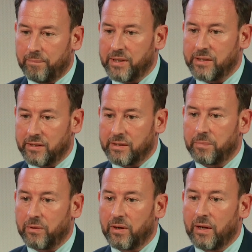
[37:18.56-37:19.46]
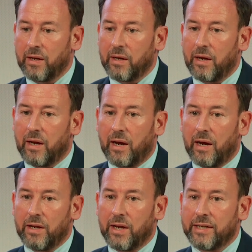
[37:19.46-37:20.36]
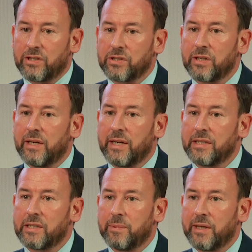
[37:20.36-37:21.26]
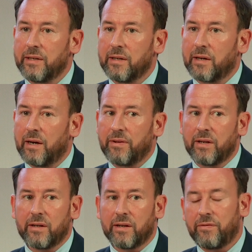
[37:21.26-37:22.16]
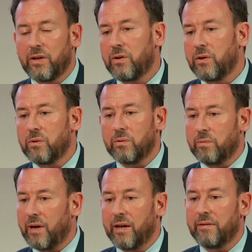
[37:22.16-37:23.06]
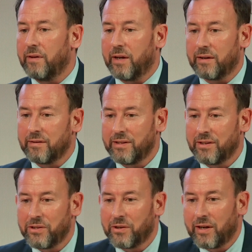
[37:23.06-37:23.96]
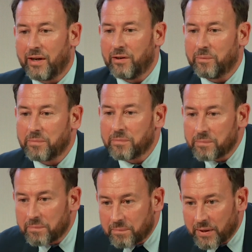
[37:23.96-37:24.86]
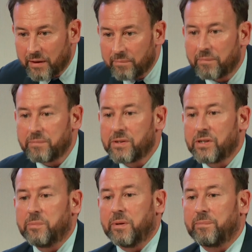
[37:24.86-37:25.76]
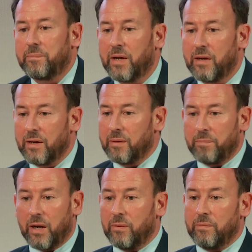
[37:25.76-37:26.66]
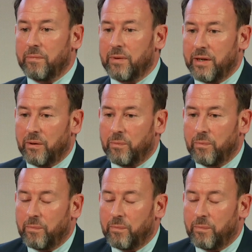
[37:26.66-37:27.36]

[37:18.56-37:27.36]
business, but it doesn't need to be. I think if you Google anything, you can end up being super blown, you know,